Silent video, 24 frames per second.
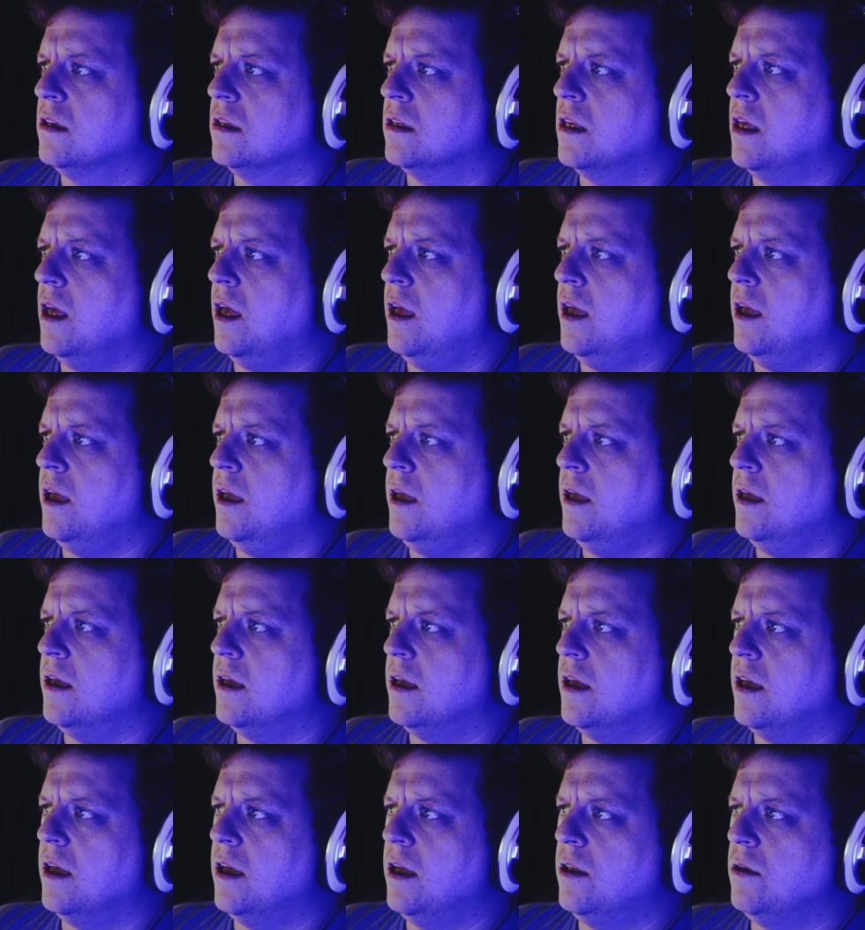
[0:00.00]
Okay,
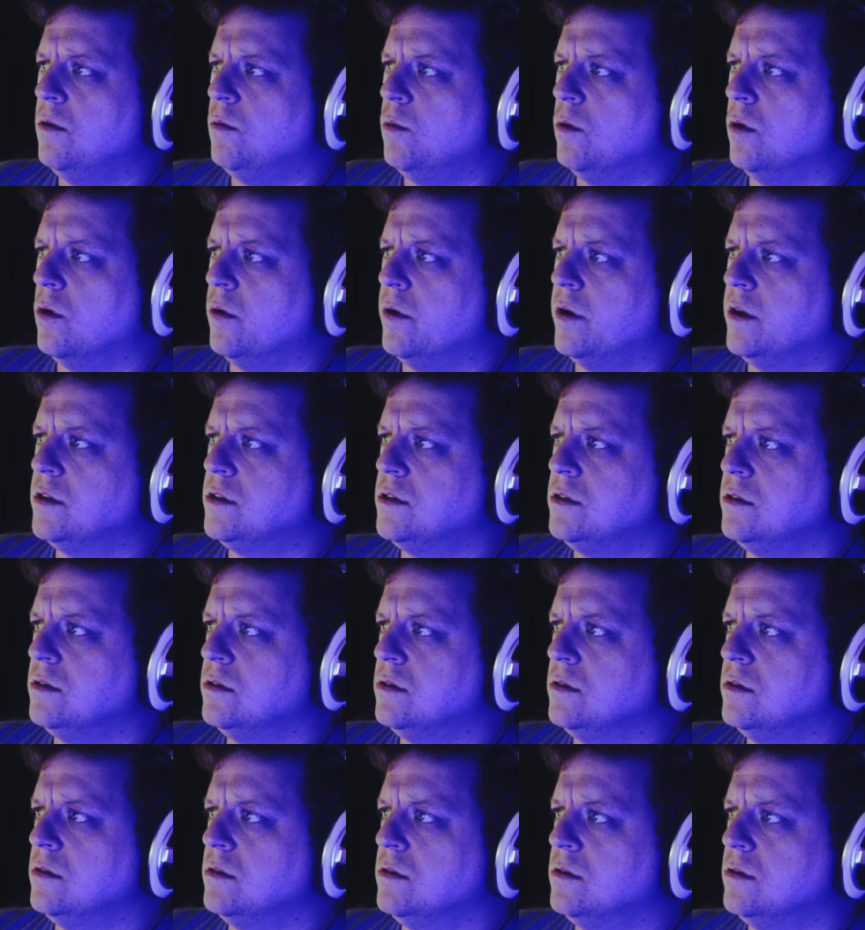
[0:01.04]
and we're going
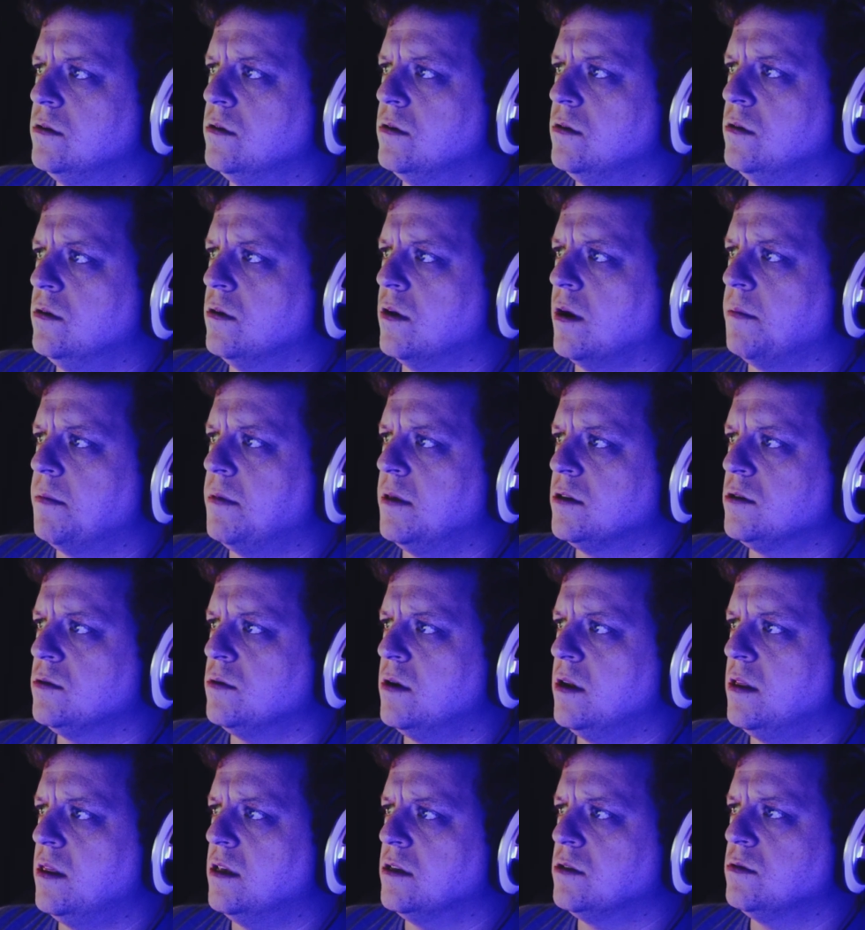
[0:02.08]
to grab this one,
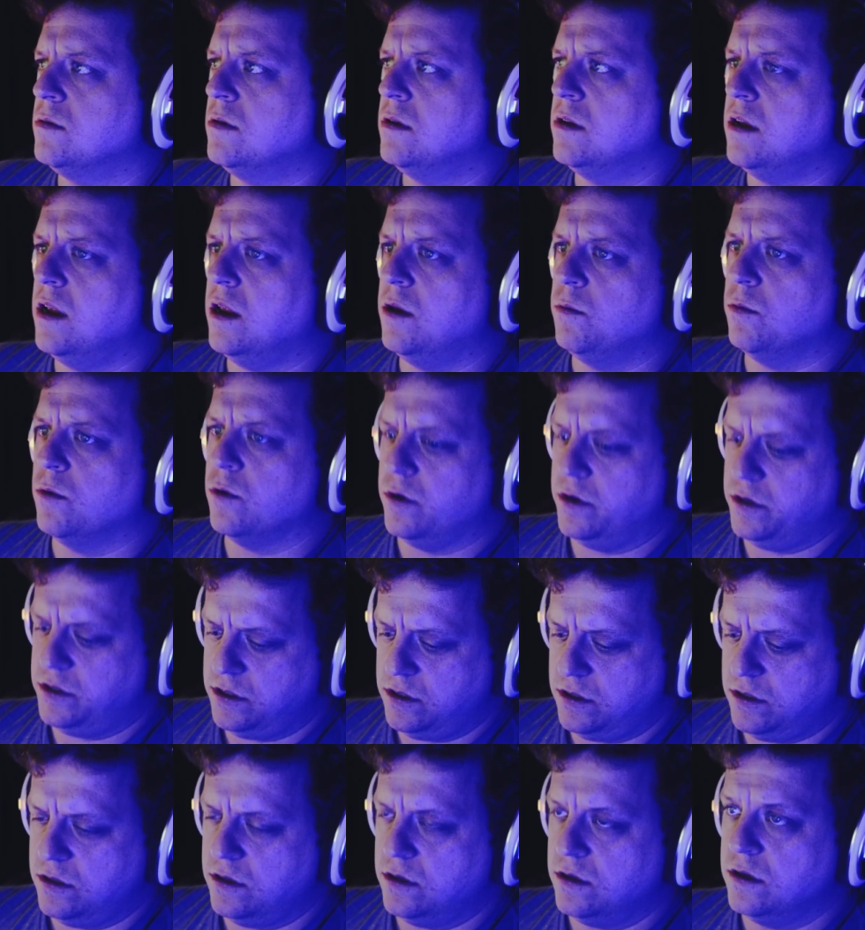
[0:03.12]
and we're going
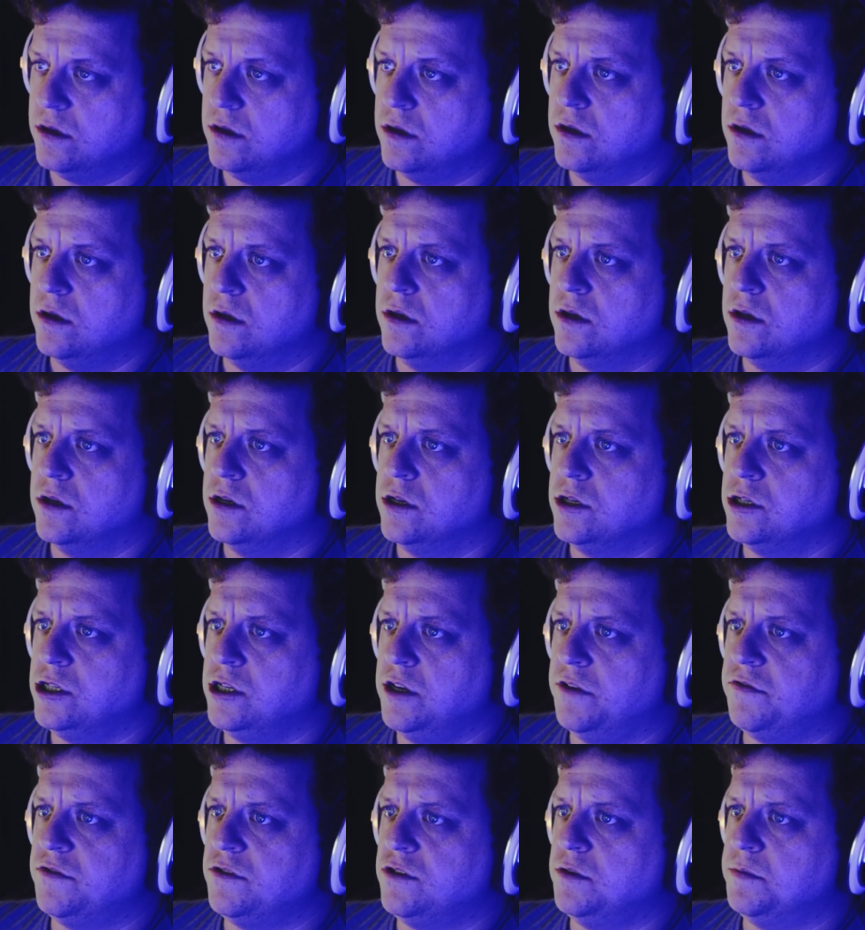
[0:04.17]
to
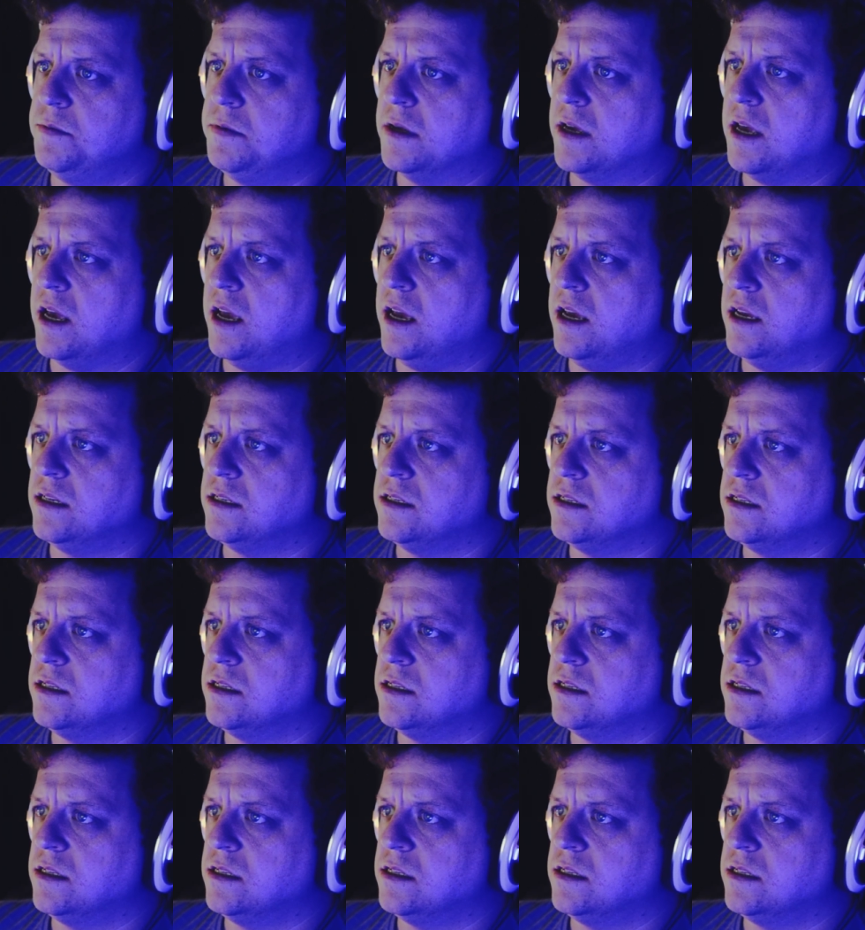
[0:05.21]
shift duplicate.